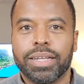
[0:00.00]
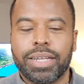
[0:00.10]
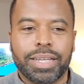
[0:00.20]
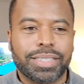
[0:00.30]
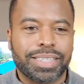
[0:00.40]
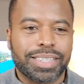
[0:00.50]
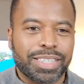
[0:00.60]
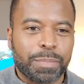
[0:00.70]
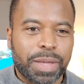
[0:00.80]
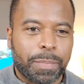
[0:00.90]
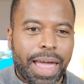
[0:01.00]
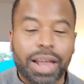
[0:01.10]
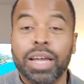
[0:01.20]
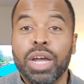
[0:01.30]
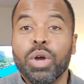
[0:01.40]
It's good to be
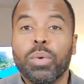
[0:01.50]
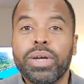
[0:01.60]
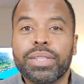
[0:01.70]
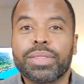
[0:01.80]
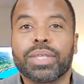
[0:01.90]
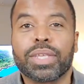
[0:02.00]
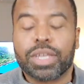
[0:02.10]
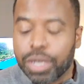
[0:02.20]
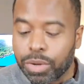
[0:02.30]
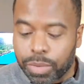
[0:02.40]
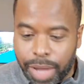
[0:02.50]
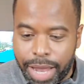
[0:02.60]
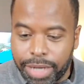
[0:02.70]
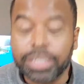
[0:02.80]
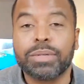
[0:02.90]
back with you.
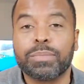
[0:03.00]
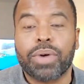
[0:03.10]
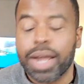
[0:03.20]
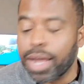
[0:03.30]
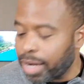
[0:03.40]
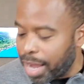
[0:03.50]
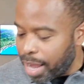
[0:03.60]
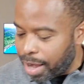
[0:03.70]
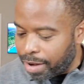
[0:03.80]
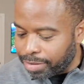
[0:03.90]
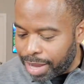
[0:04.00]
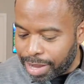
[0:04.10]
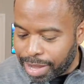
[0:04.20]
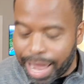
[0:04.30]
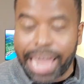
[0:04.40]
Hey, this is Brian Ayers,
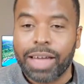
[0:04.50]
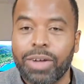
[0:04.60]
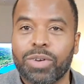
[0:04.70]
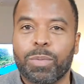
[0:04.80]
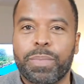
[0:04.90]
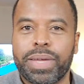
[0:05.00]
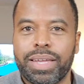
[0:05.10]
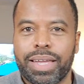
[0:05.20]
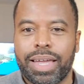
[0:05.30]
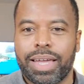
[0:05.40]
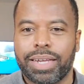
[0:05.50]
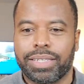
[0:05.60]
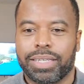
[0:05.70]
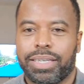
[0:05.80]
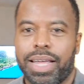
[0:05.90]
aka Uncle B, and
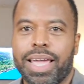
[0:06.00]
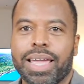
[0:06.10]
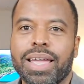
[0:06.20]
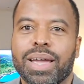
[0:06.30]
today